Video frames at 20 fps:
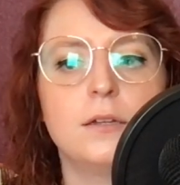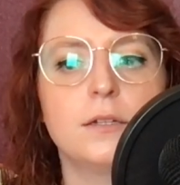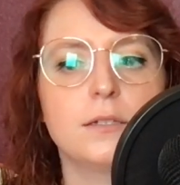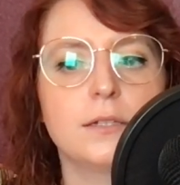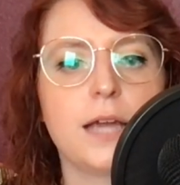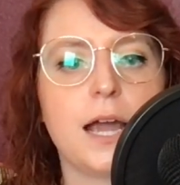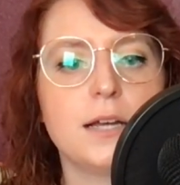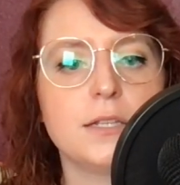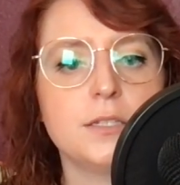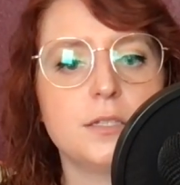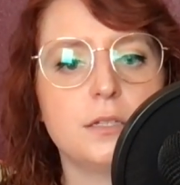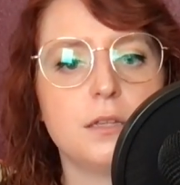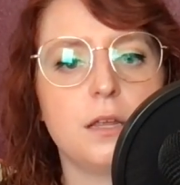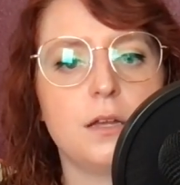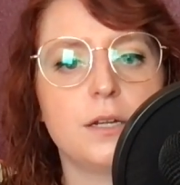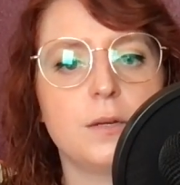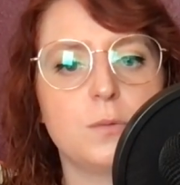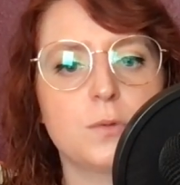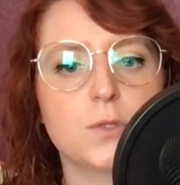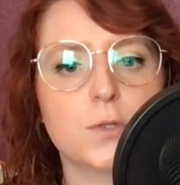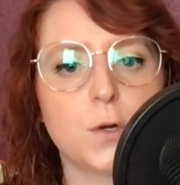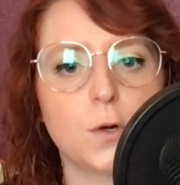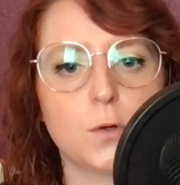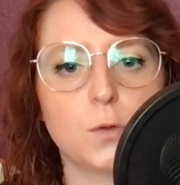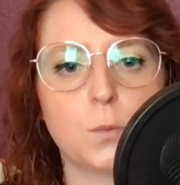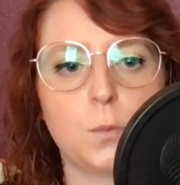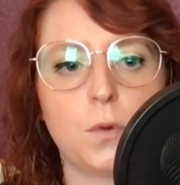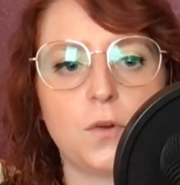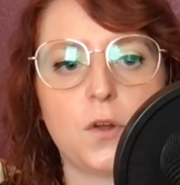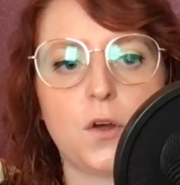Castellotti was
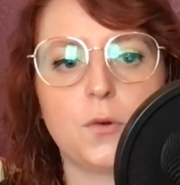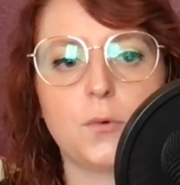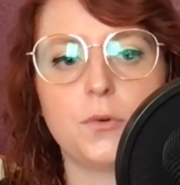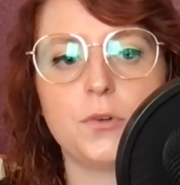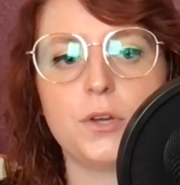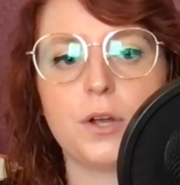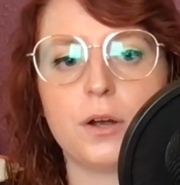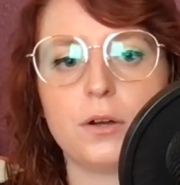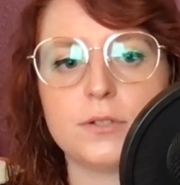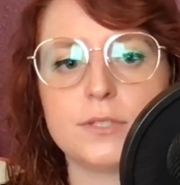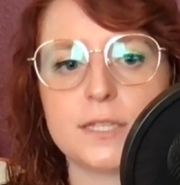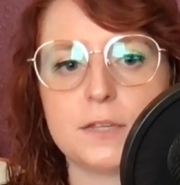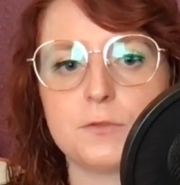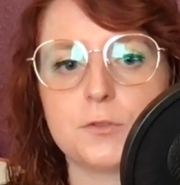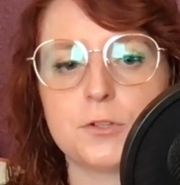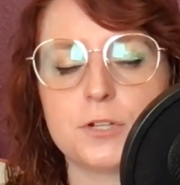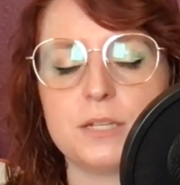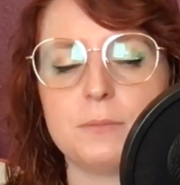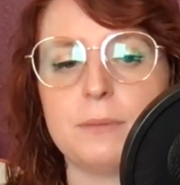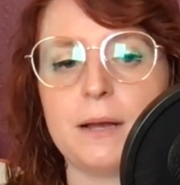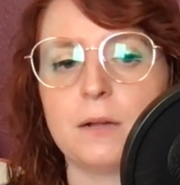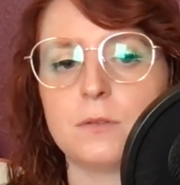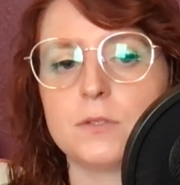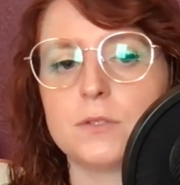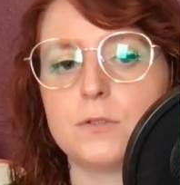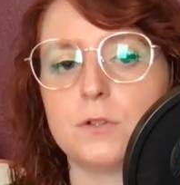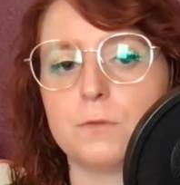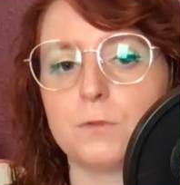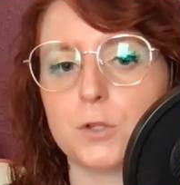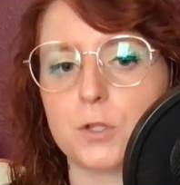hurled 100 yards after he
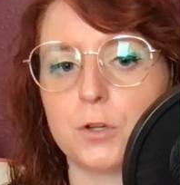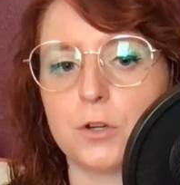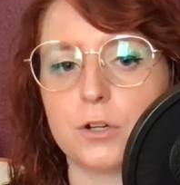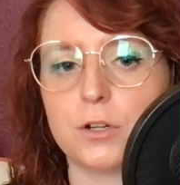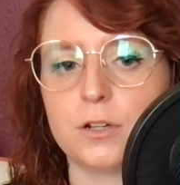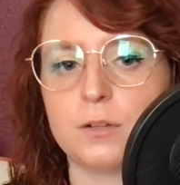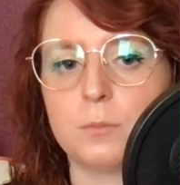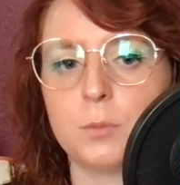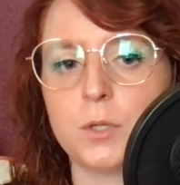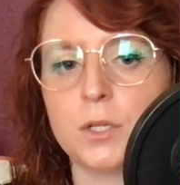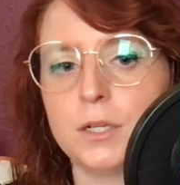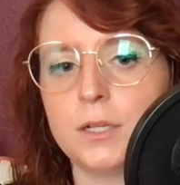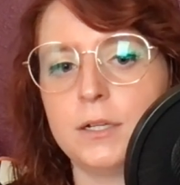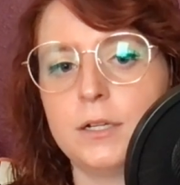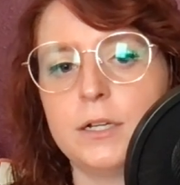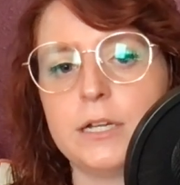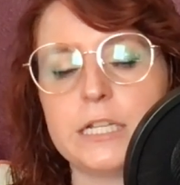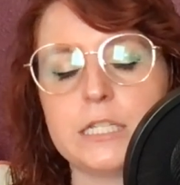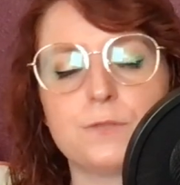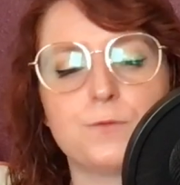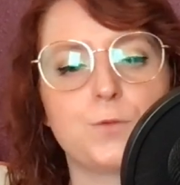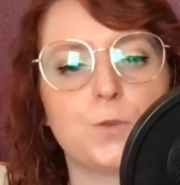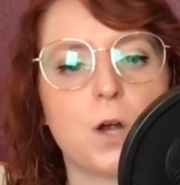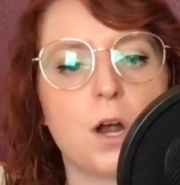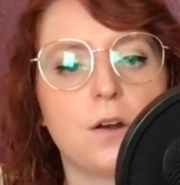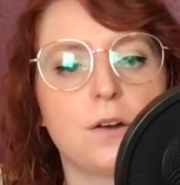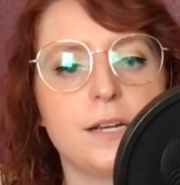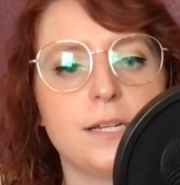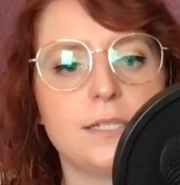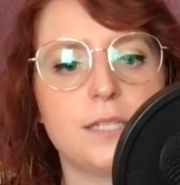bounced over the curb, his
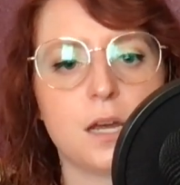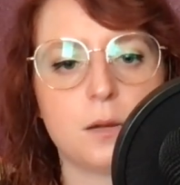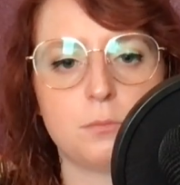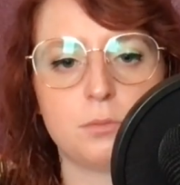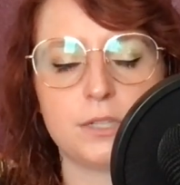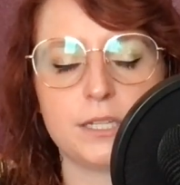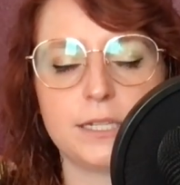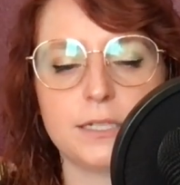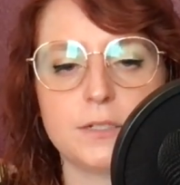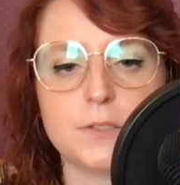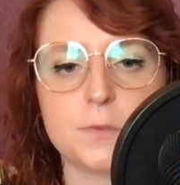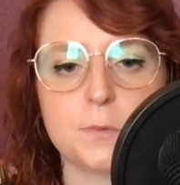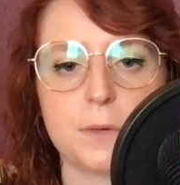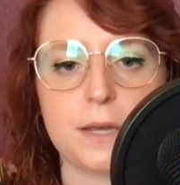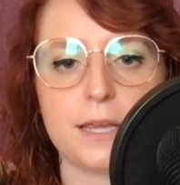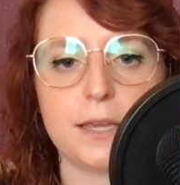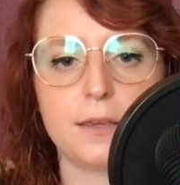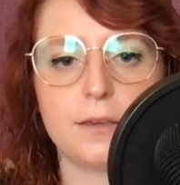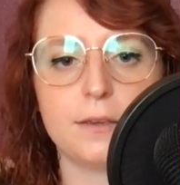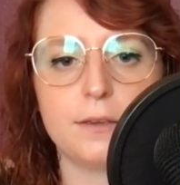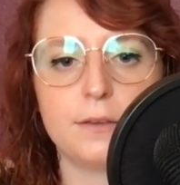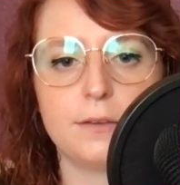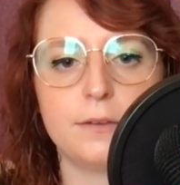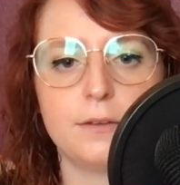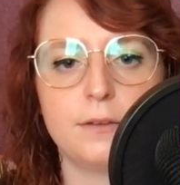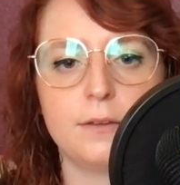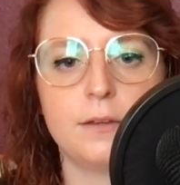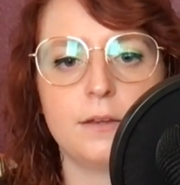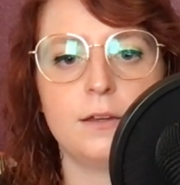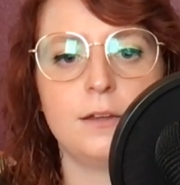Ferrari tumbling in his wake.
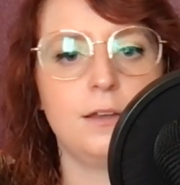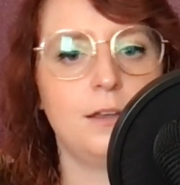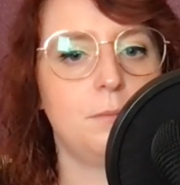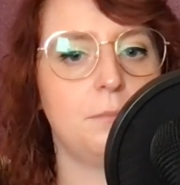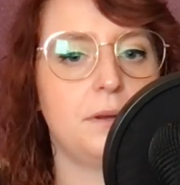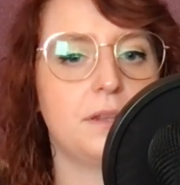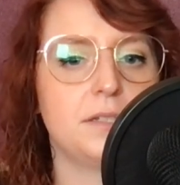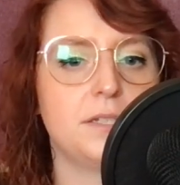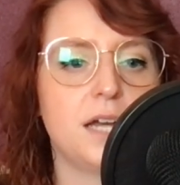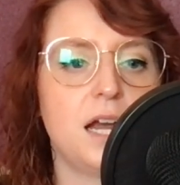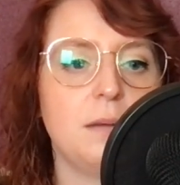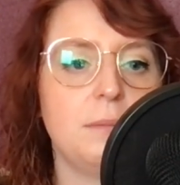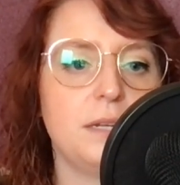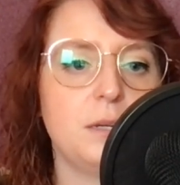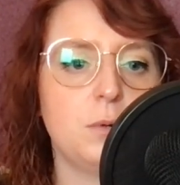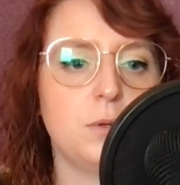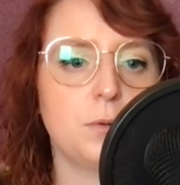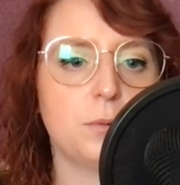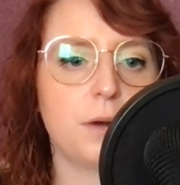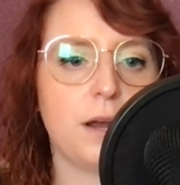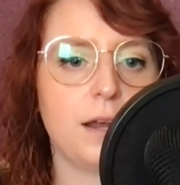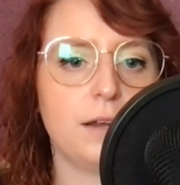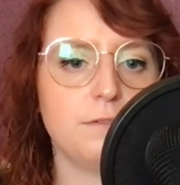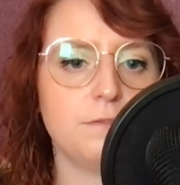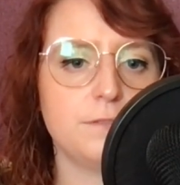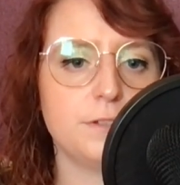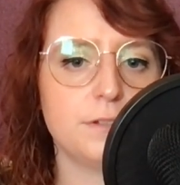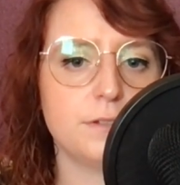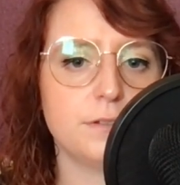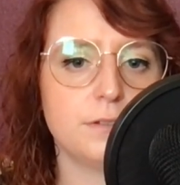By the time anyone
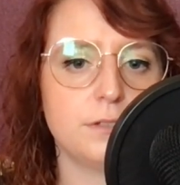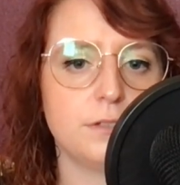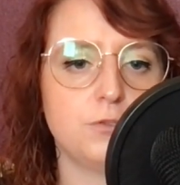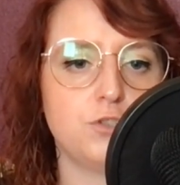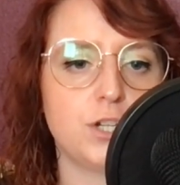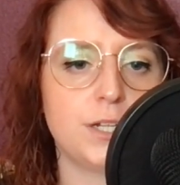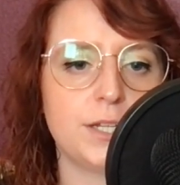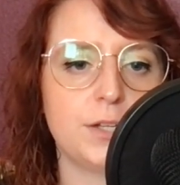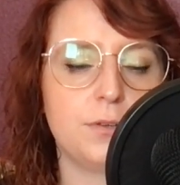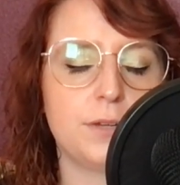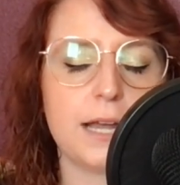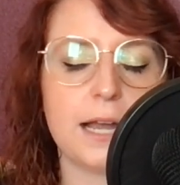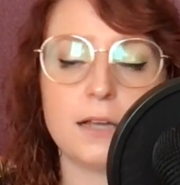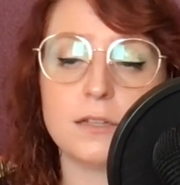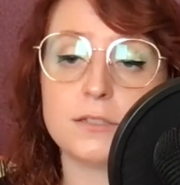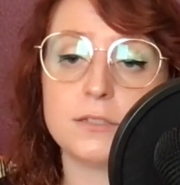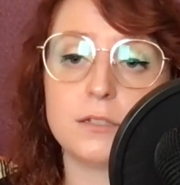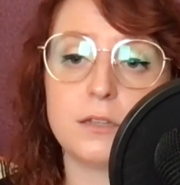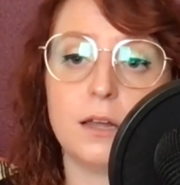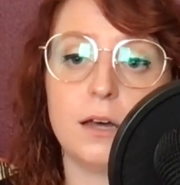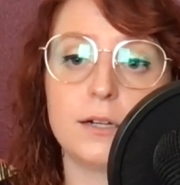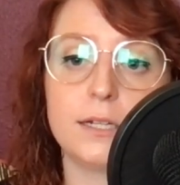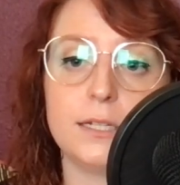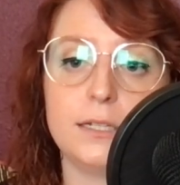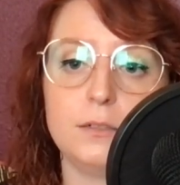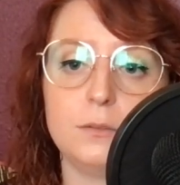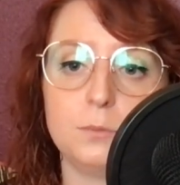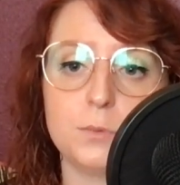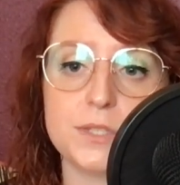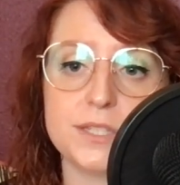arrived, Eugenio
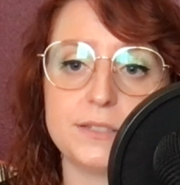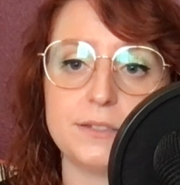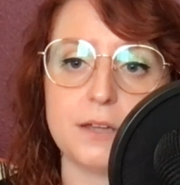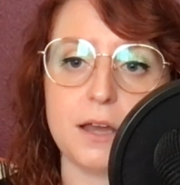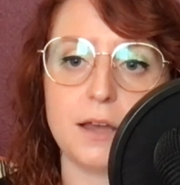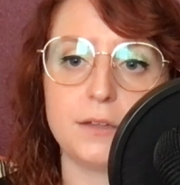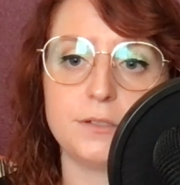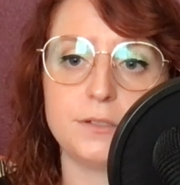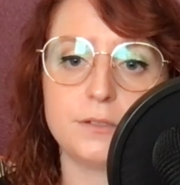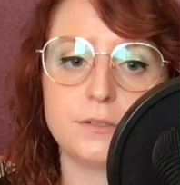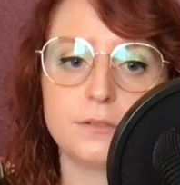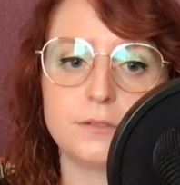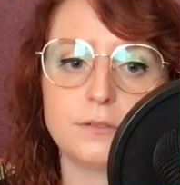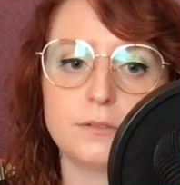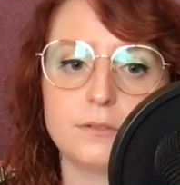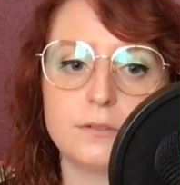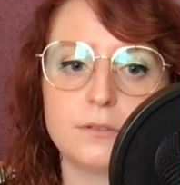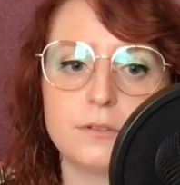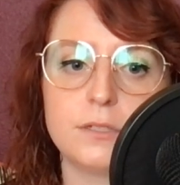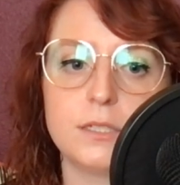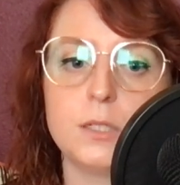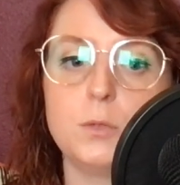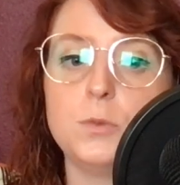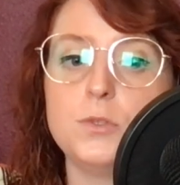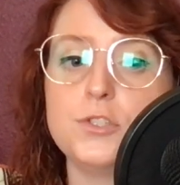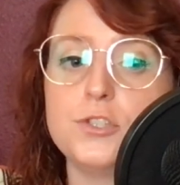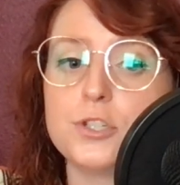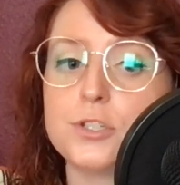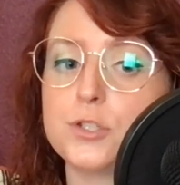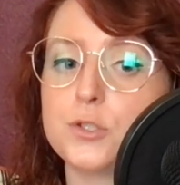Castellotti was dead. He
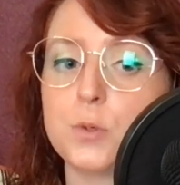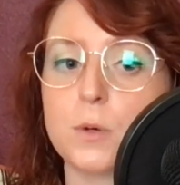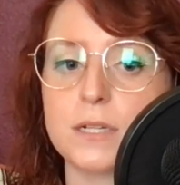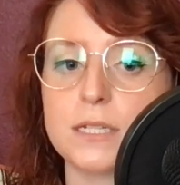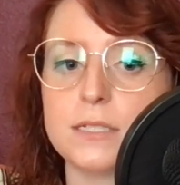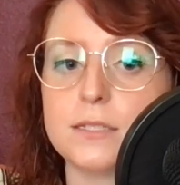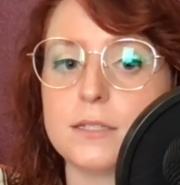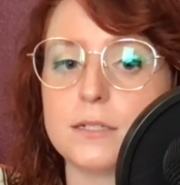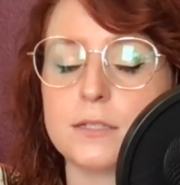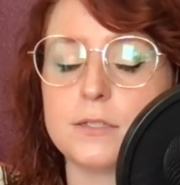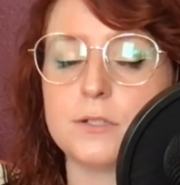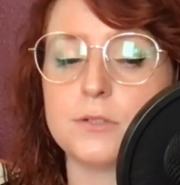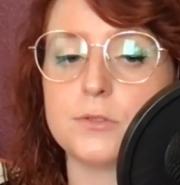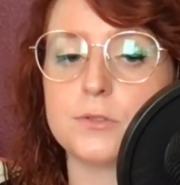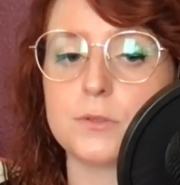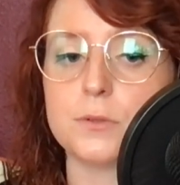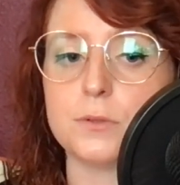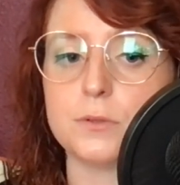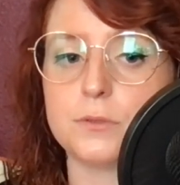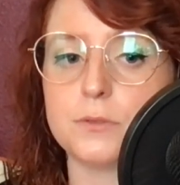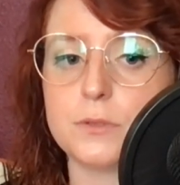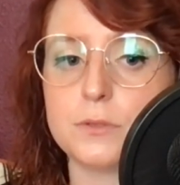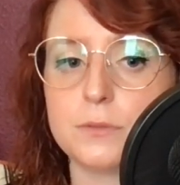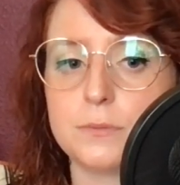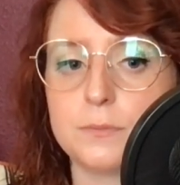was just 26 years old.